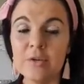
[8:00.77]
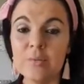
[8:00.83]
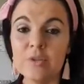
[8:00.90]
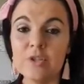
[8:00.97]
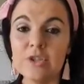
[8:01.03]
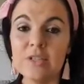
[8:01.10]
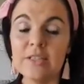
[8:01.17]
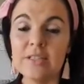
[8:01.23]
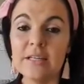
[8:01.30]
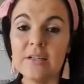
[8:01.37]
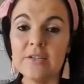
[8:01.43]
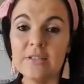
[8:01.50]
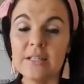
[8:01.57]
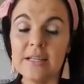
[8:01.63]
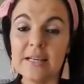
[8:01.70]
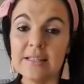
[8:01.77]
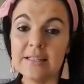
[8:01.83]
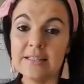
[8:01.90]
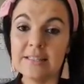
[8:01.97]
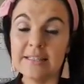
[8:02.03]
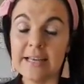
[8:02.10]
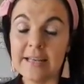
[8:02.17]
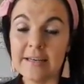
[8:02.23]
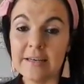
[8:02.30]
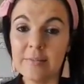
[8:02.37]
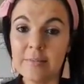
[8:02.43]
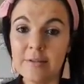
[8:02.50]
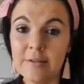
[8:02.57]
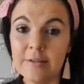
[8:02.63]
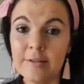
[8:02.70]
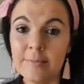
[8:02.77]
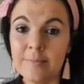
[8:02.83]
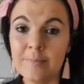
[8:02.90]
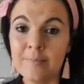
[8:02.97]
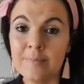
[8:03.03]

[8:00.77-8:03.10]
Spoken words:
which is totally understandable.